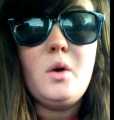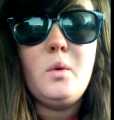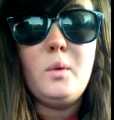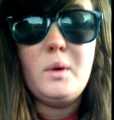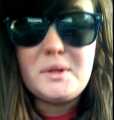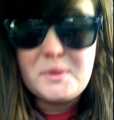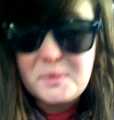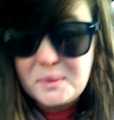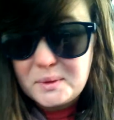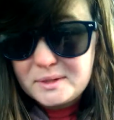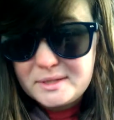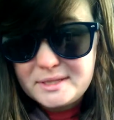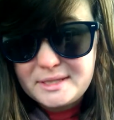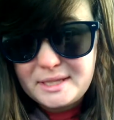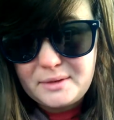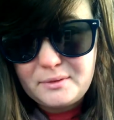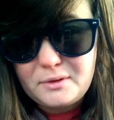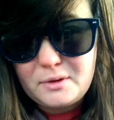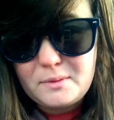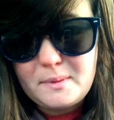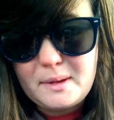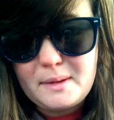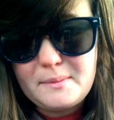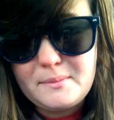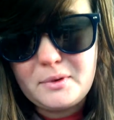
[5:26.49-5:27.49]
which words they
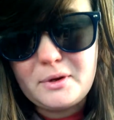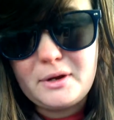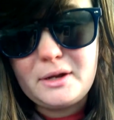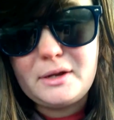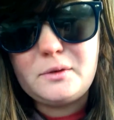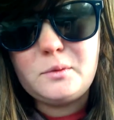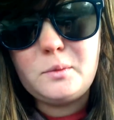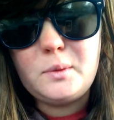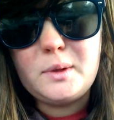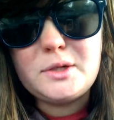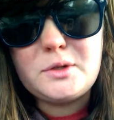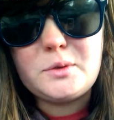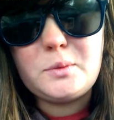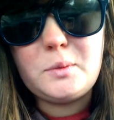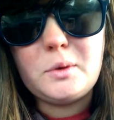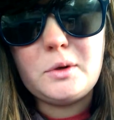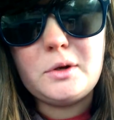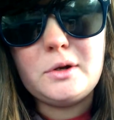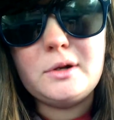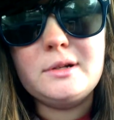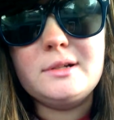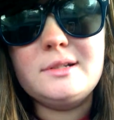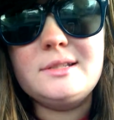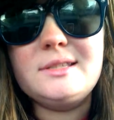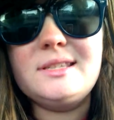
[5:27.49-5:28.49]
remember and which
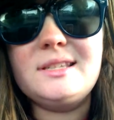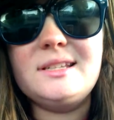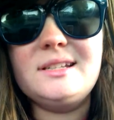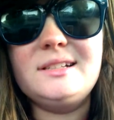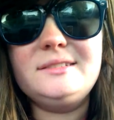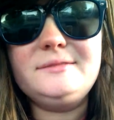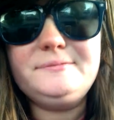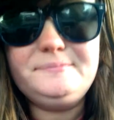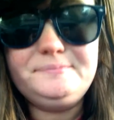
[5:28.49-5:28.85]
words